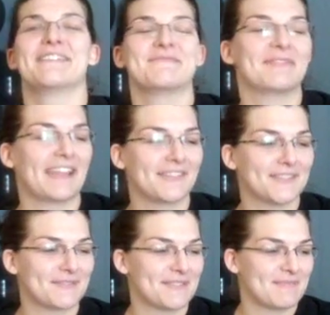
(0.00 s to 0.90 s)
um, that
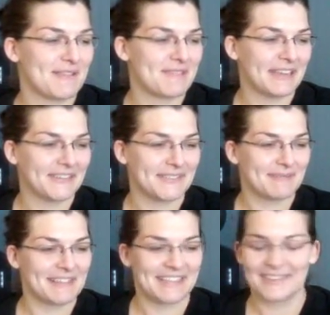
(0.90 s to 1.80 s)
was one of my big
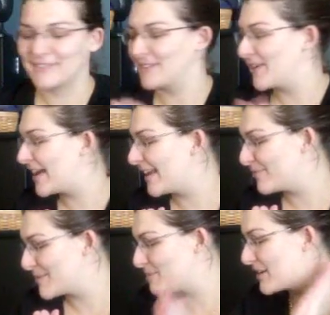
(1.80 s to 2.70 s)
Christmas gifts. So I
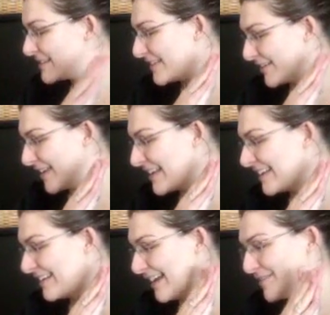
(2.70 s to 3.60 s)
have my bracelet on.
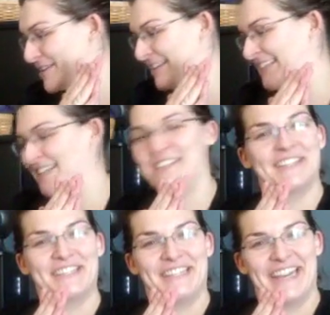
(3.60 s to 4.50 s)
I wanted to
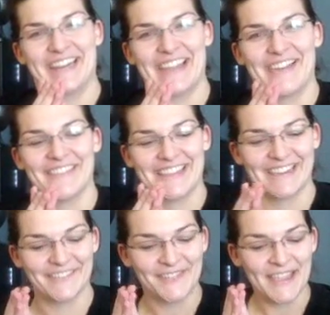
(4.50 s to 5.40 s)
just share that with
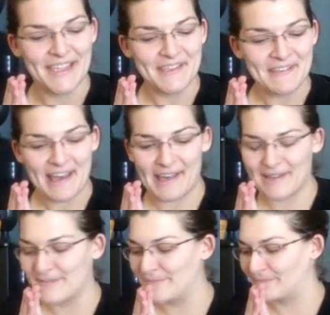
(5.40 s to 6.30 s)
you.
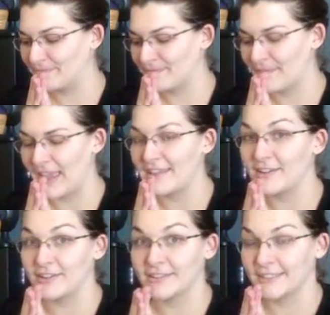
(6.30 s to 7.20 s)
Um, and
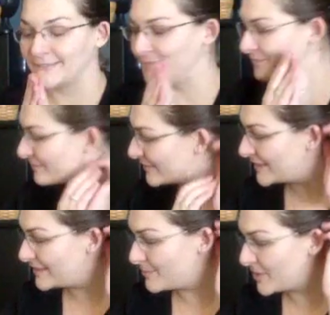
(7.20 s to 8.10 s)
also,
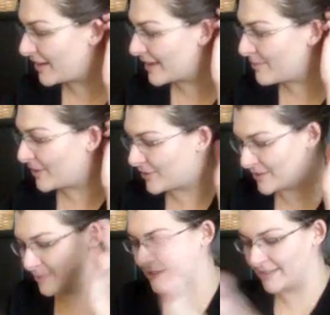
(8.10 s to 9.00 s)
since I'm talking about
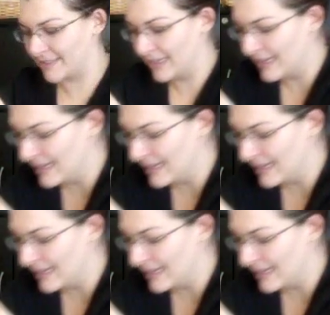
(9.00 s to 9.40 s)
Christmas,